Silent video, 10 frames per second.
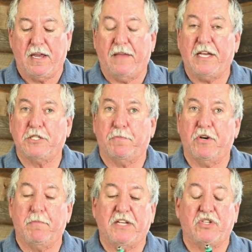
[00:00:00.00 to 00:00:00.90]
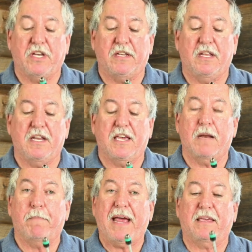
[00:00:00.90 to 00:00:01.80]
And that's pretty much it. And then to get
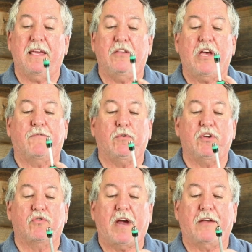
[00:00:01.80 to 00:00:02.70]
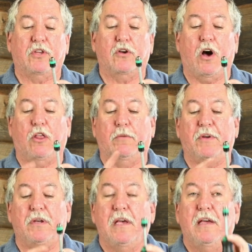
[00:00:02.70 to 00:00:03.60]
it back in, you have to retract the collar,
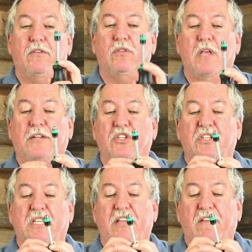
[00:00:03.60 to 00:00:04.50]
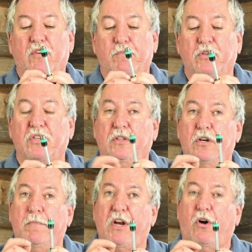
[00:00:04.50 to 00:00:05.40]
but not just that, you have to push a
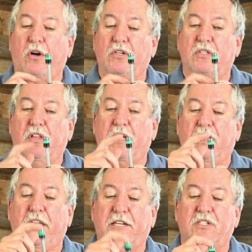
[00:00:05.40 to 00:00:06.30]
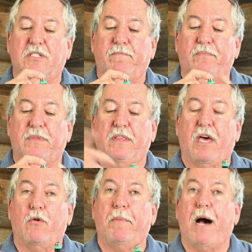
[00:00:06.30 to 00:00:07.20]
little bit harder till it clicks, then
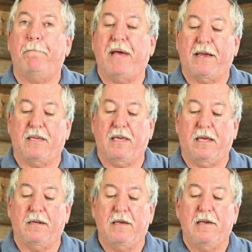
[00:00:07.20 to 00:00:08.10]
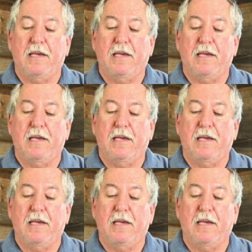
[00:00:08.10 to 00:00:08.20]
that'll pop back in.